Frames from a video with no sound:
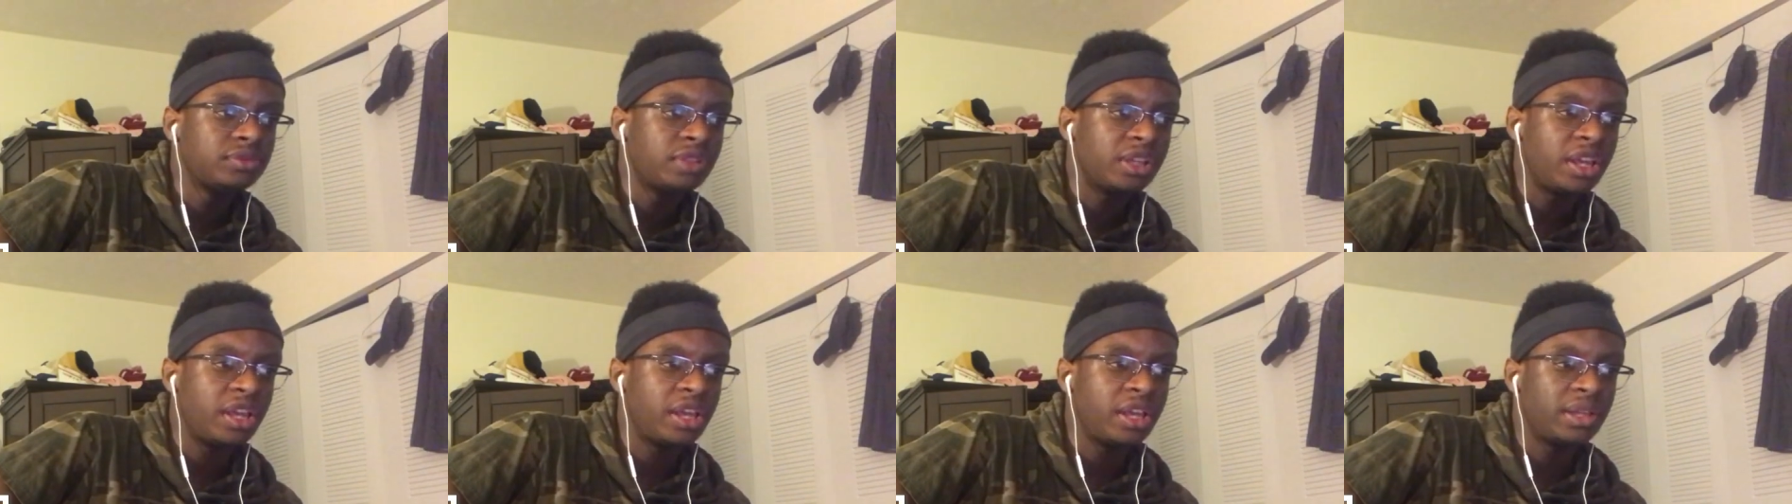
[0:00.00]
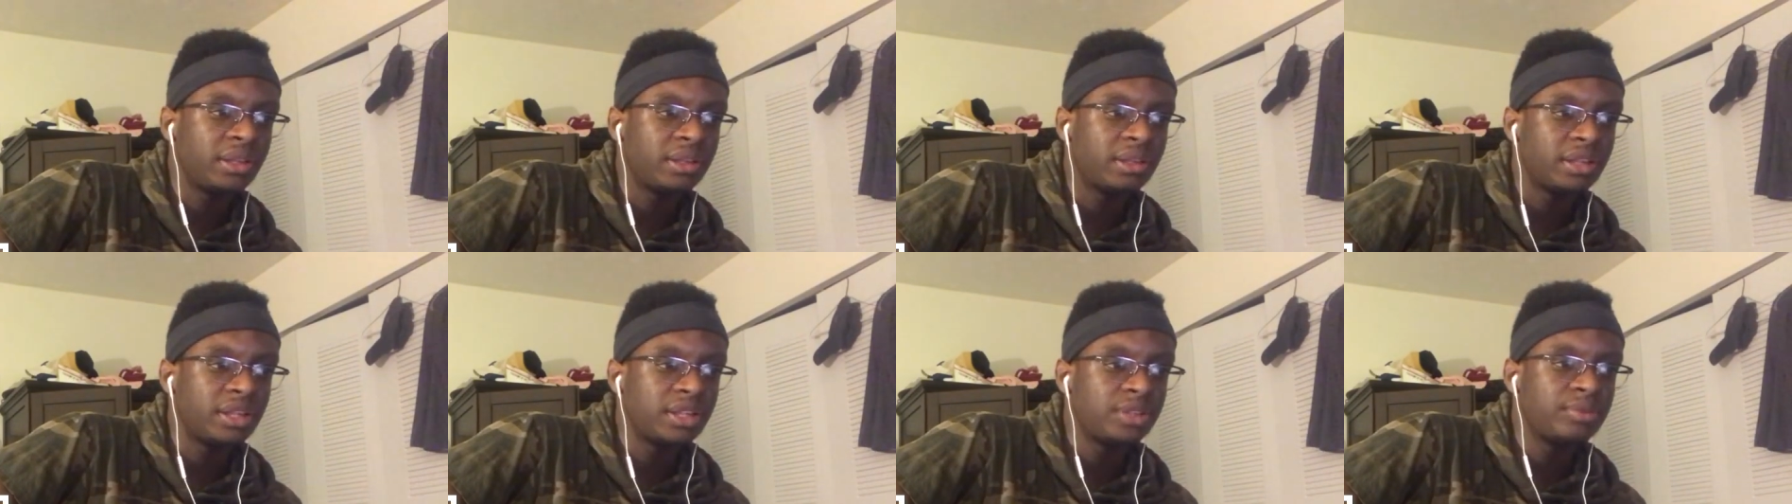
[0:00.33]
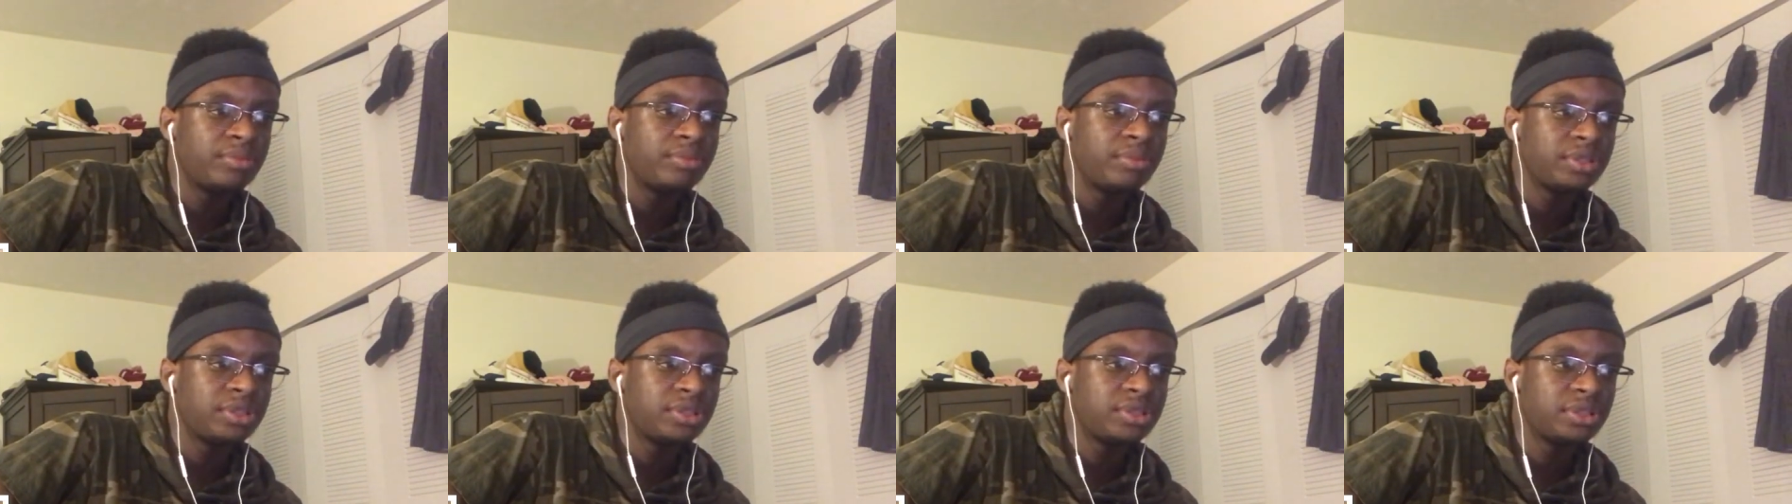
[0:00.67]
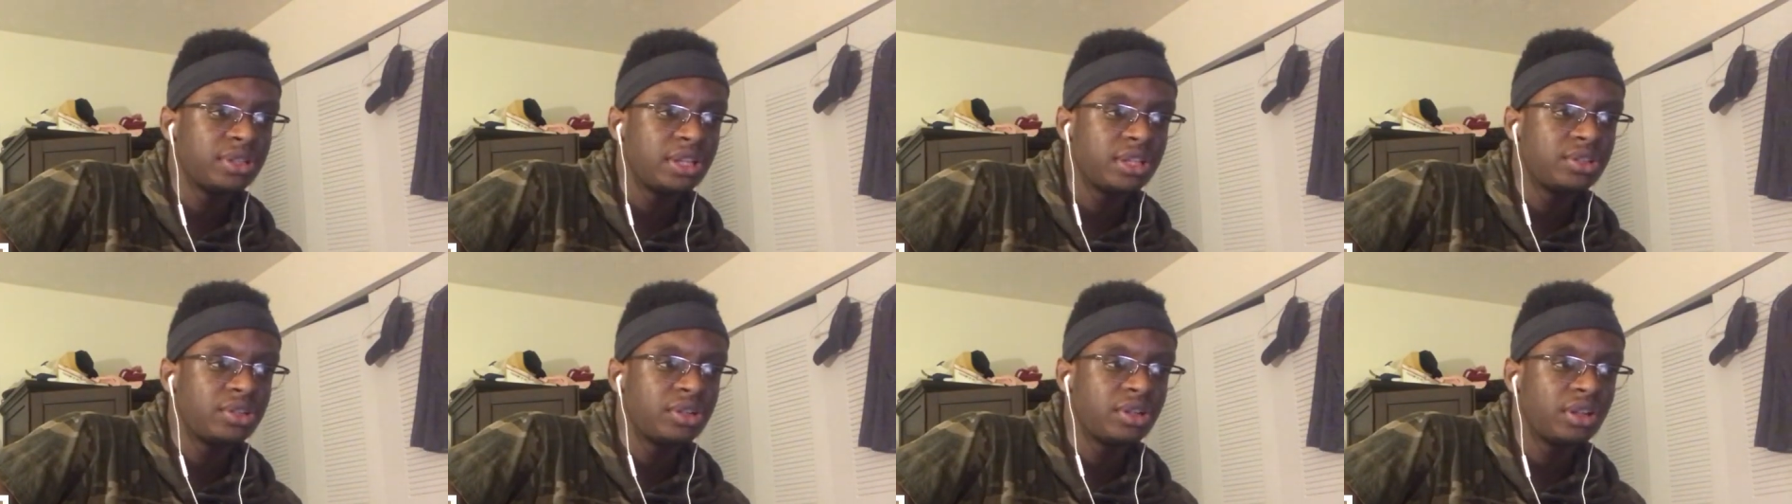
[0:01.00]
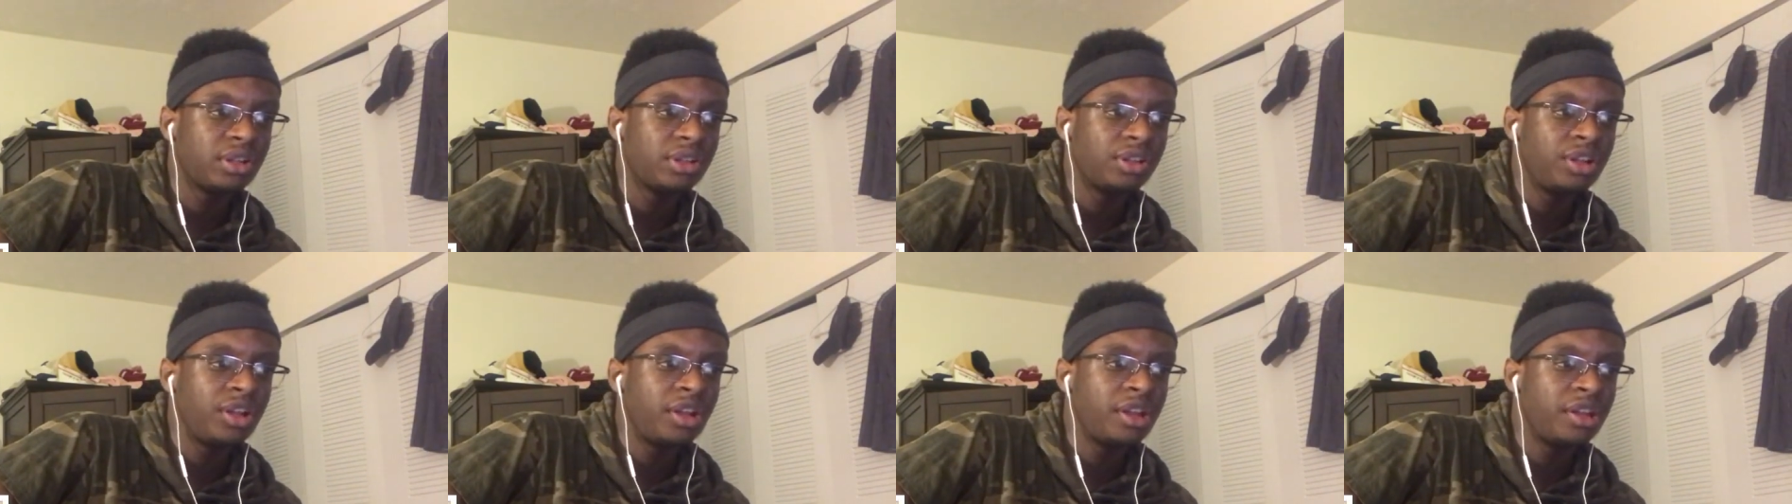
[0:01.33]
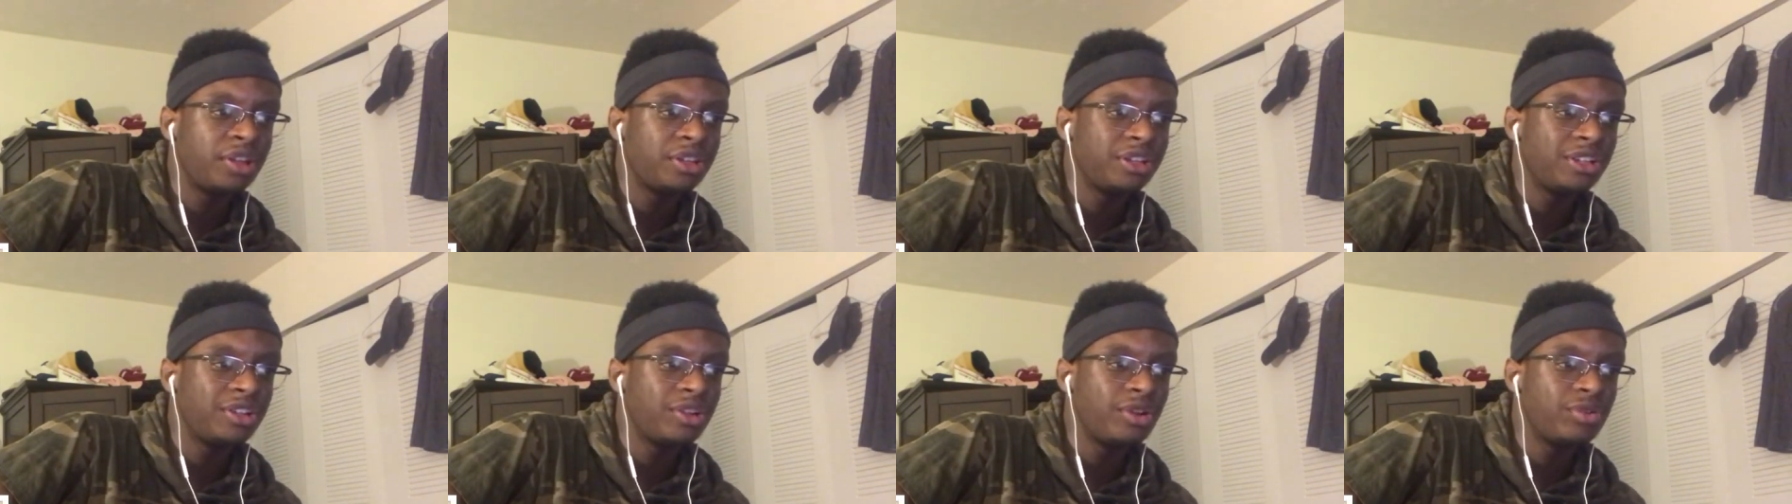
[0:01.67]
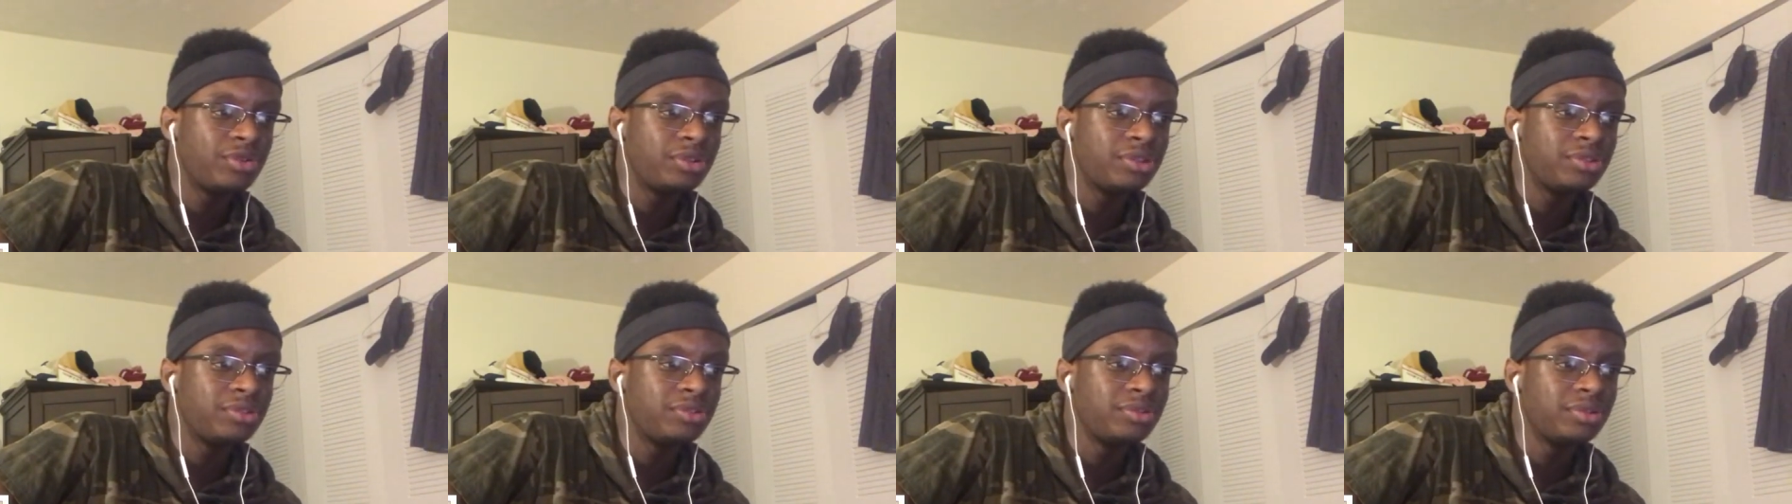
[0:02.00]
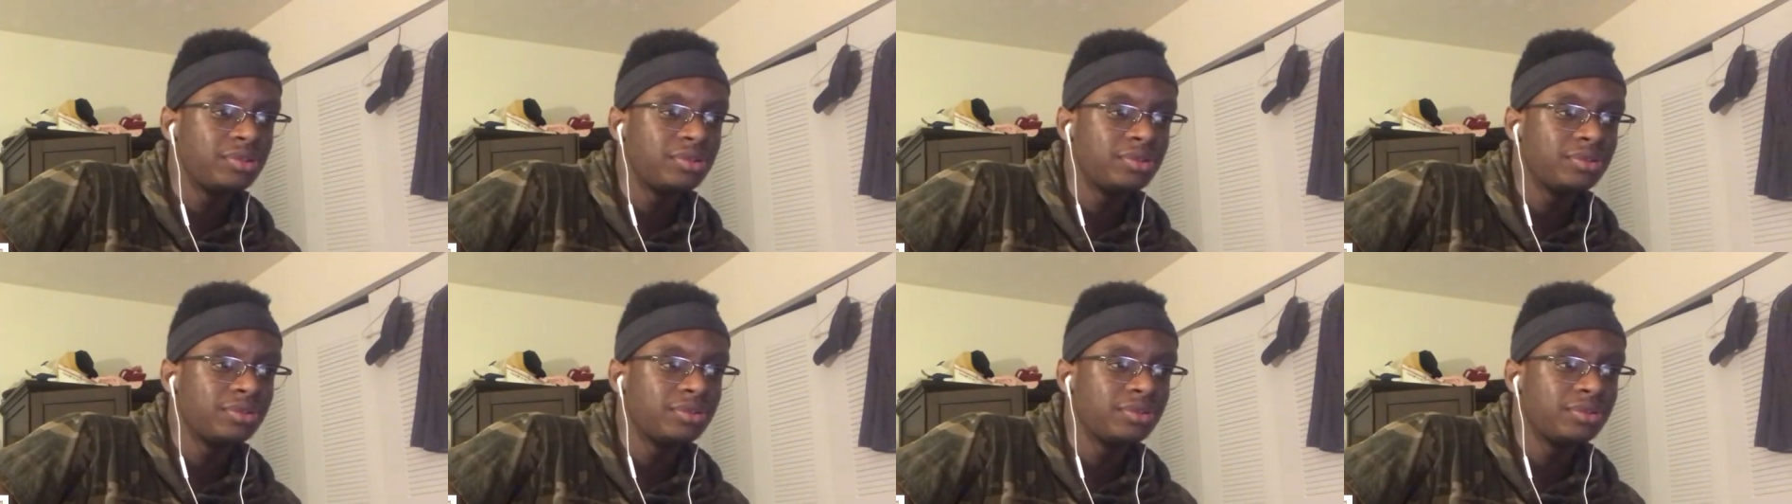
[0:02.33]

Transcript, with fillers: Dang, that must that took a lot out of Goku.